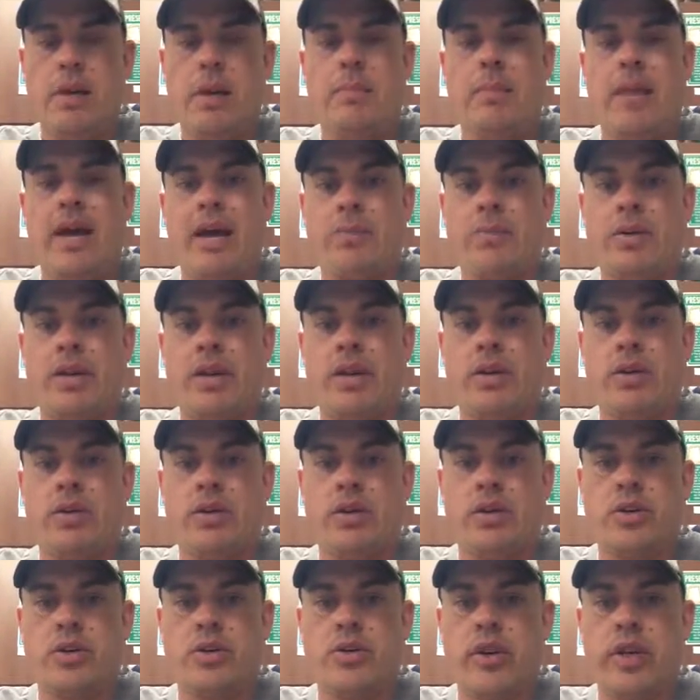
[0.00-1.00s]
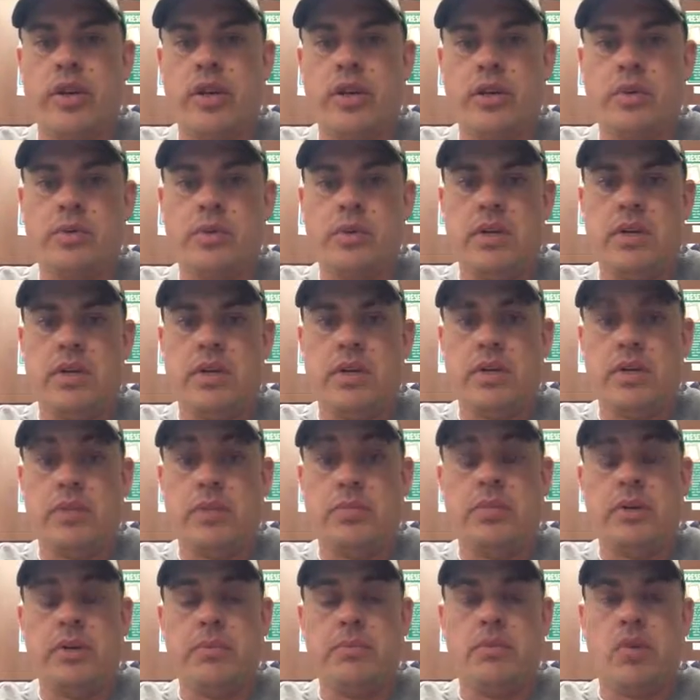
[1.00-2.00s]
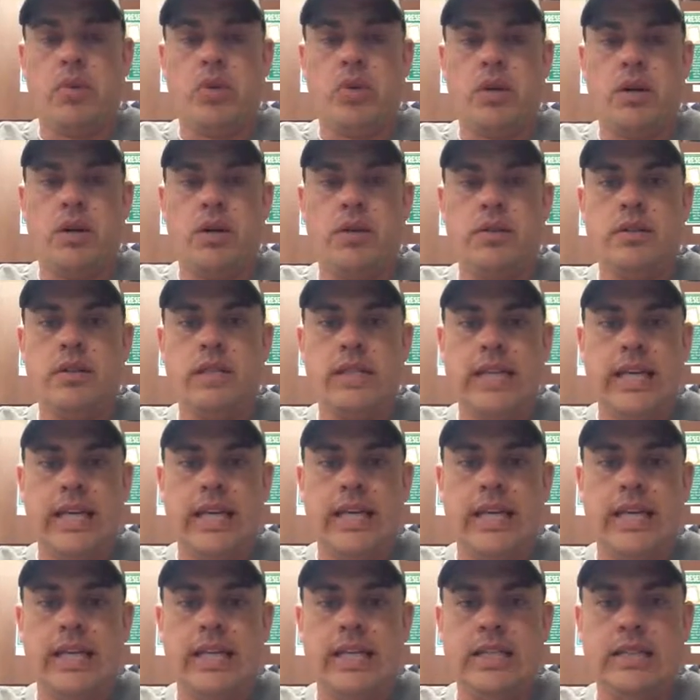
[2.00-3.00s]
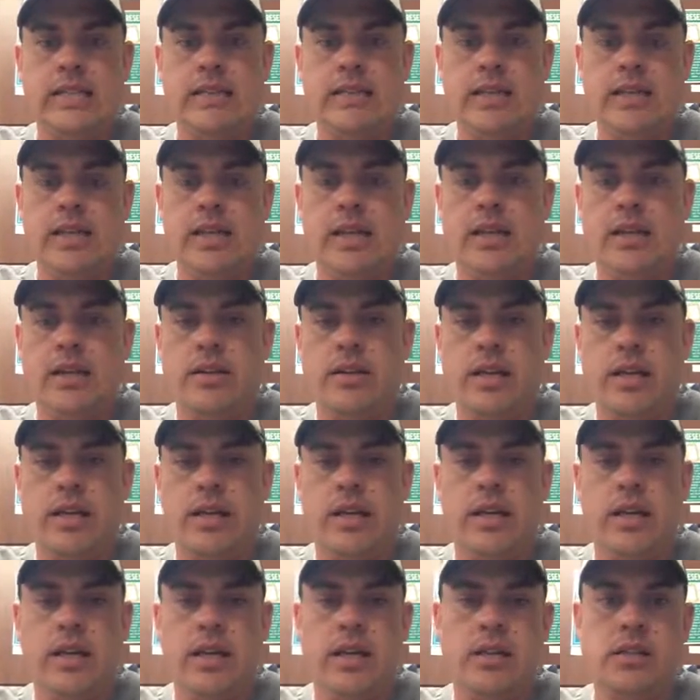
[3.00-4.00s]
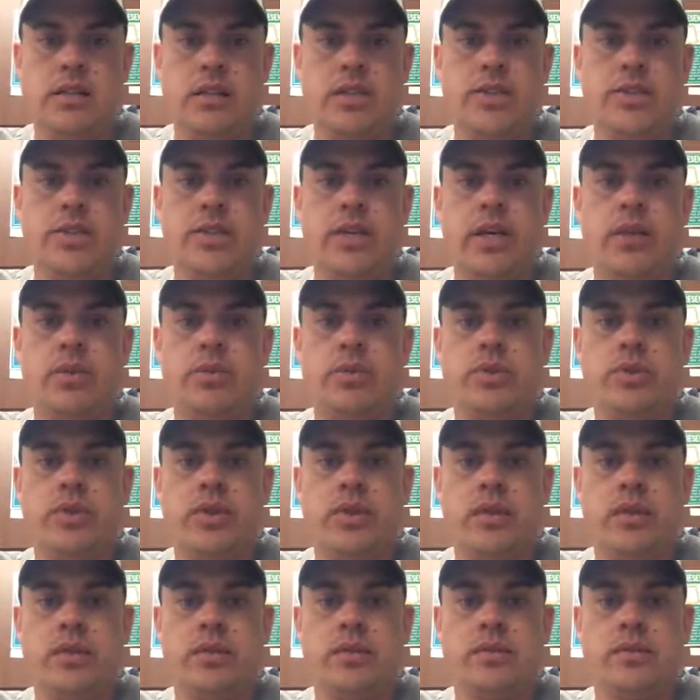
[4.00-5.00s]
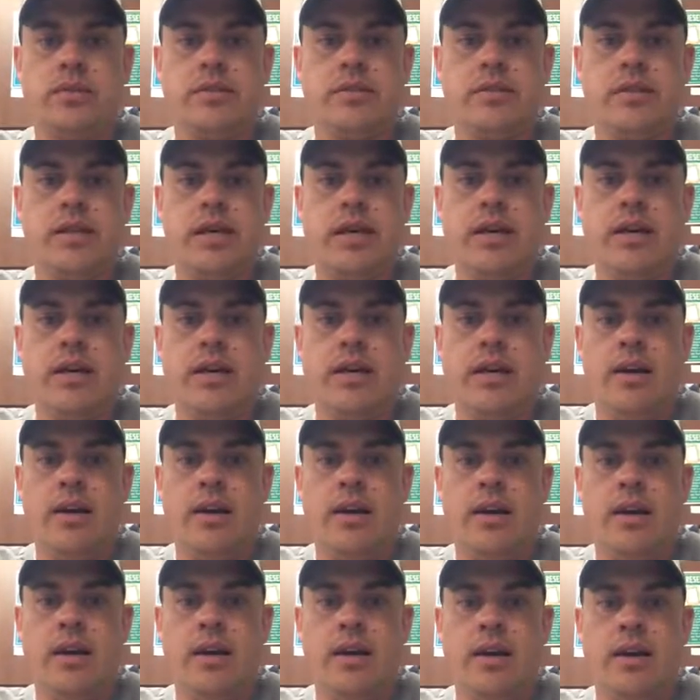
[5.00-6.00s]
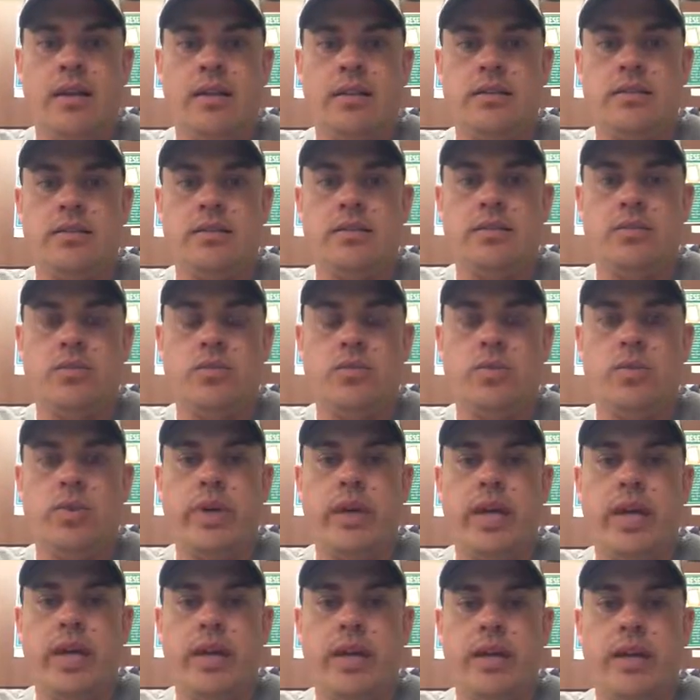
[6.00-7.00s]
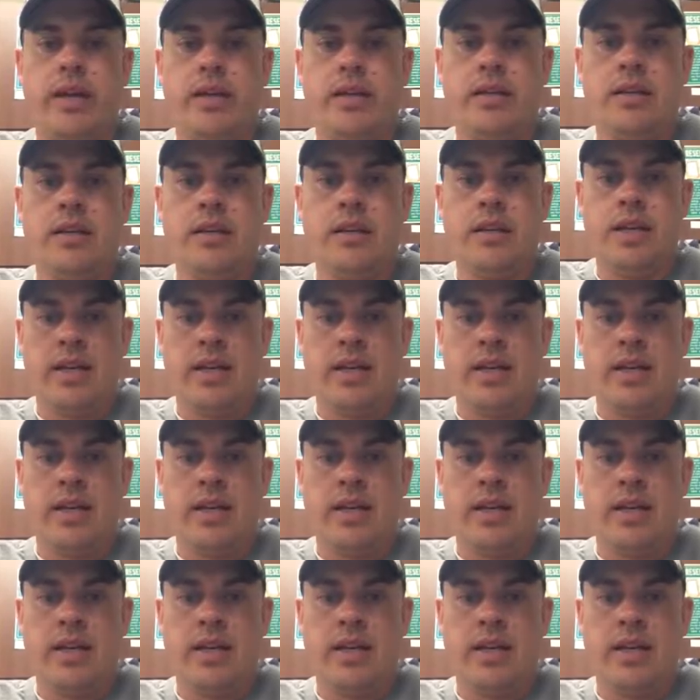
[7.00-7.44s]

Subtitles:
mapping out our curriculum a little bit more in ELA, English Language Arts, and reading